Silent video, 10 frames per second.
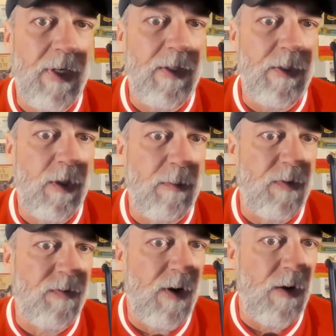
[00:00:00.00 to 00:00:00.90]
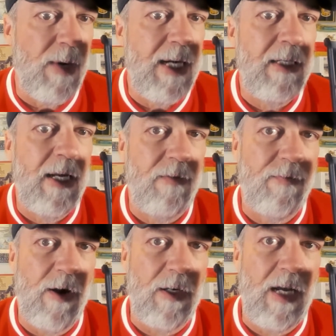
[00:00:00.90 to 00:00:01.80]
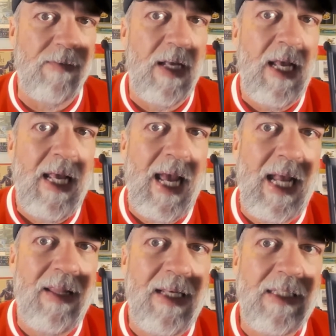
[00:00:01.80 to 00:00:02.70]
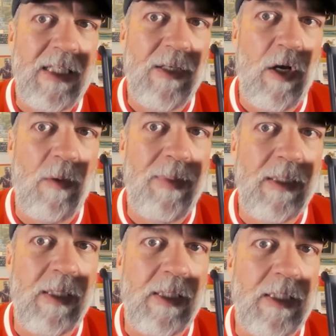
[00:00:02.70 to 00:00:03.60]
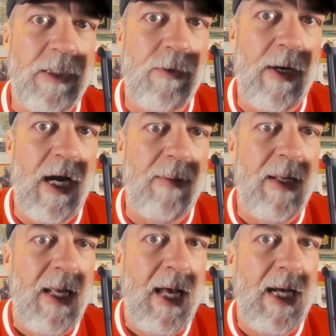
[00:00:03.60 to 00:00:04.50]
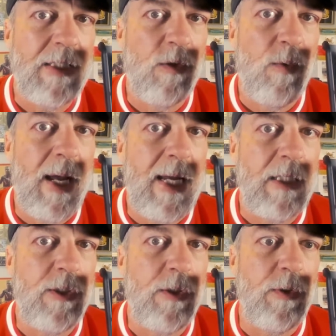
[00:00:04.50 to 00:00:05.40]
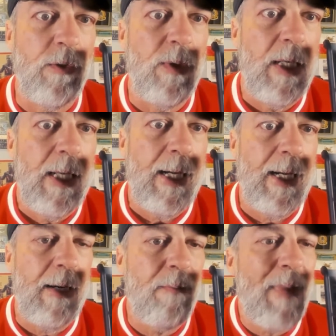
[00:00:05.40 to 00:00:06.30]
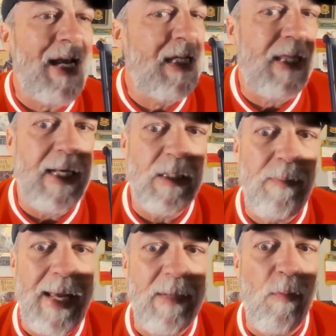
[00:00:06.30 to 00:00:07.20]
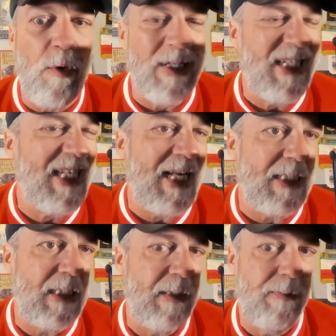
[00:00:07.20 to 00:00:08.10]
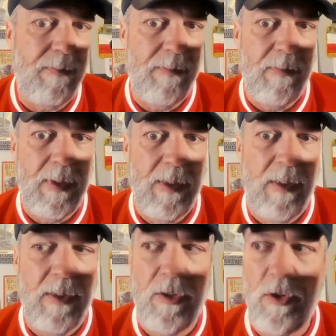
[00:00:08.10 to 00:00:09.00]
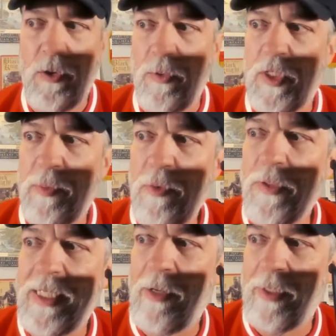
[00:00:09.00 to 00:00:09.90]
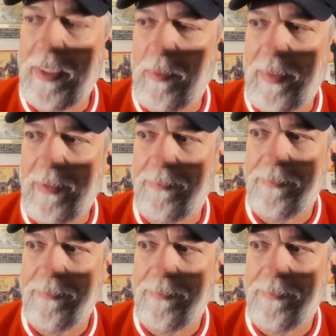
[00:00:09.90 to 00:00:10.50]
the terms far right and far left, and this has all been described as a way to make things make more sense, to smooth it out a little bit.